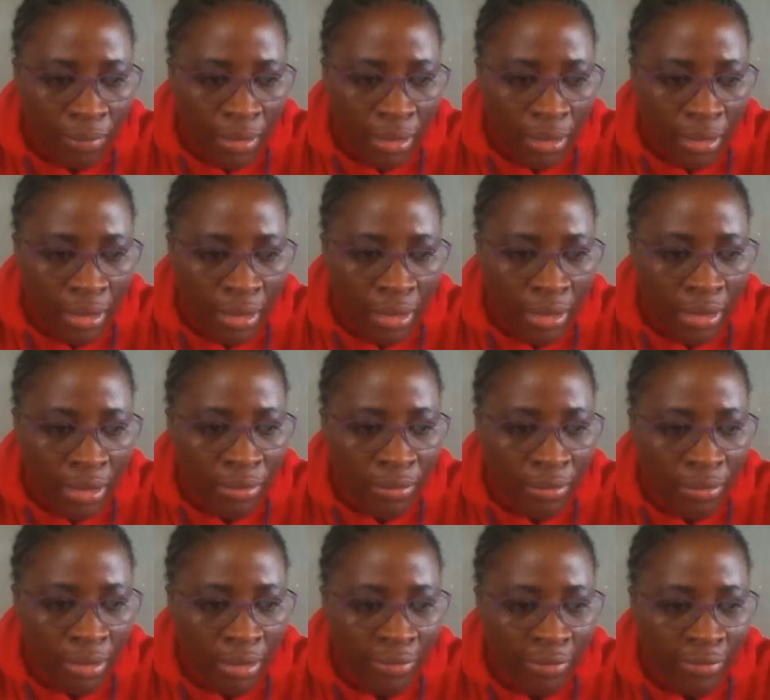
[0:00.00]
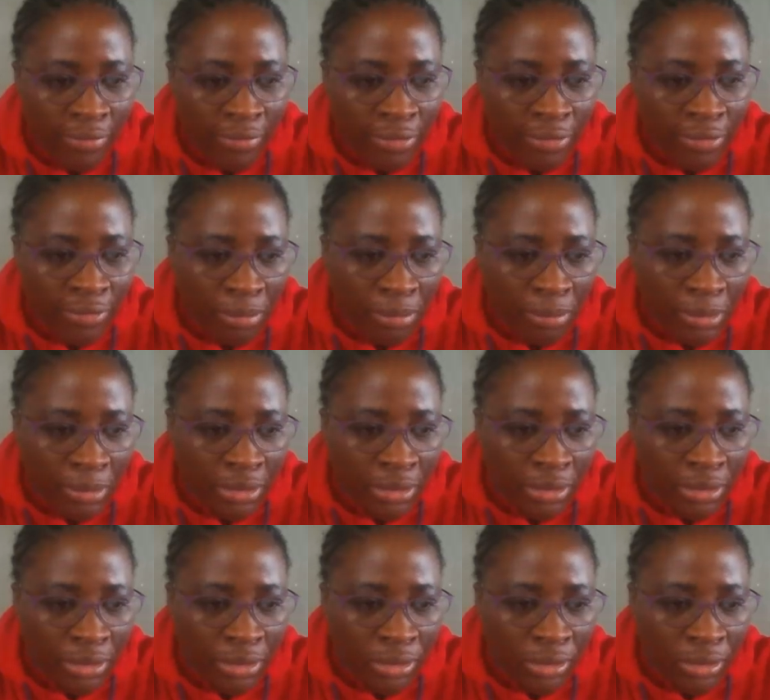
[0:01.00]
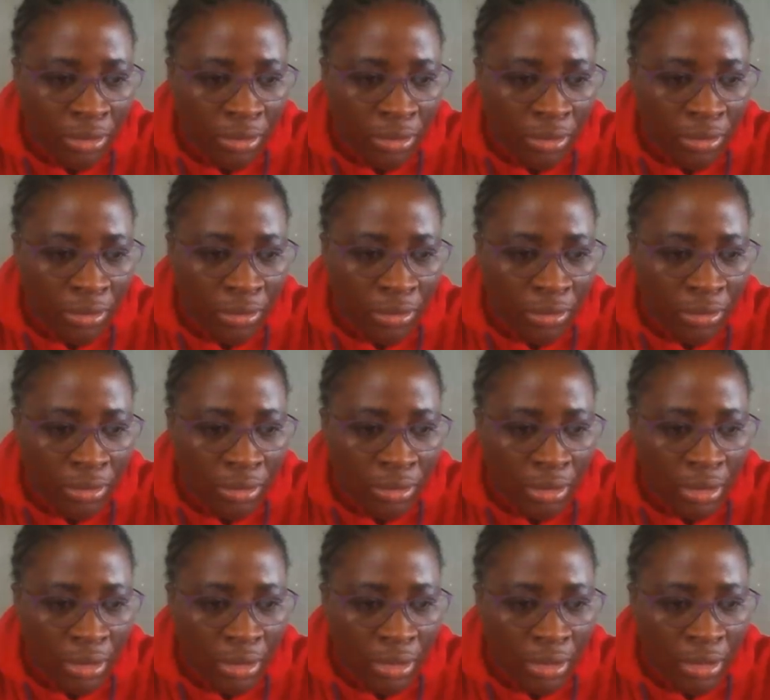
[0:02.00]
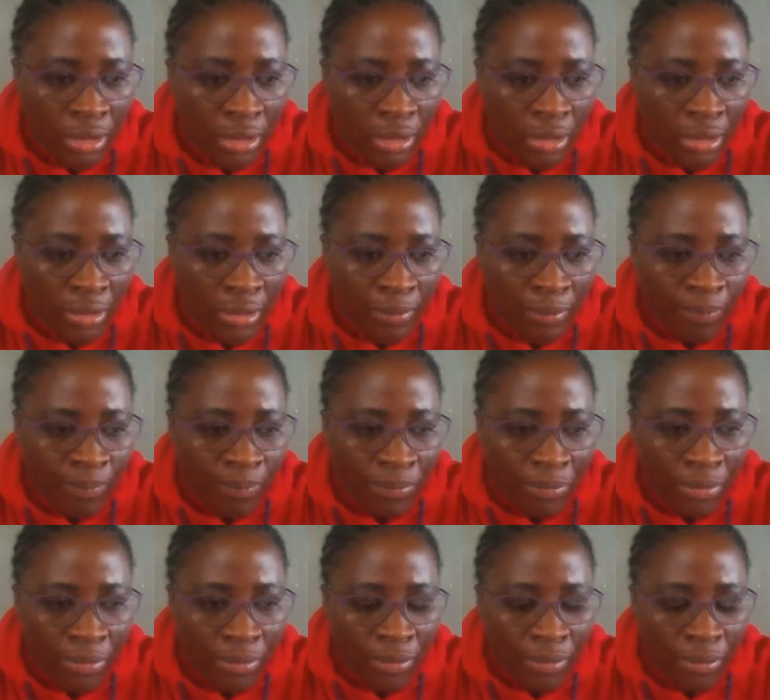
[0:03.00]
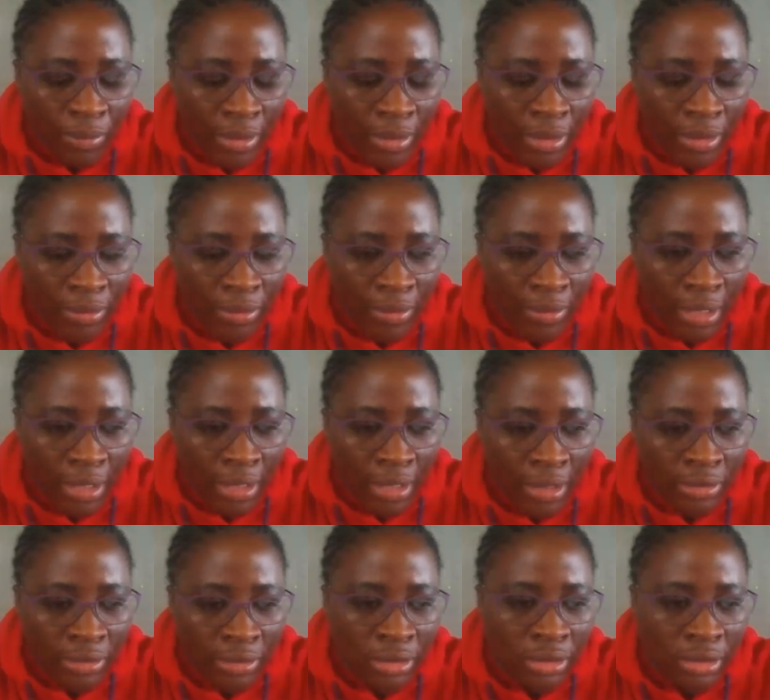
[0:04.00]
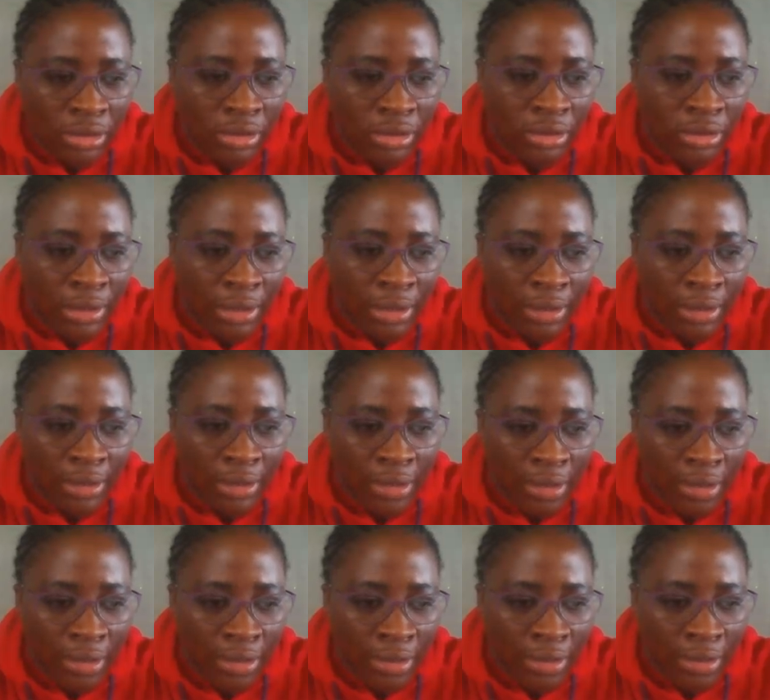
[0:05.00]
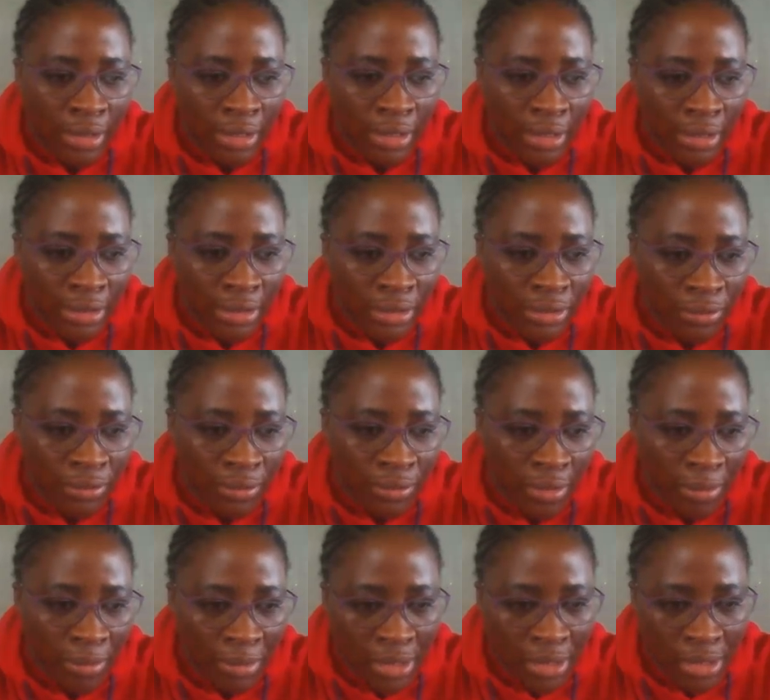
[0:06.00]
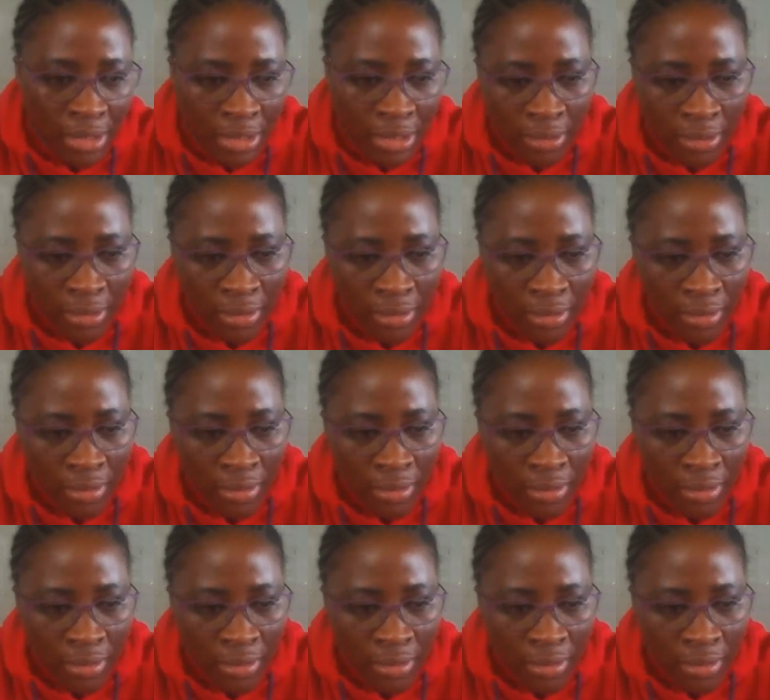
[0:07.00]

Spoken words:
here you have information on where you can actually share the link to the meeting.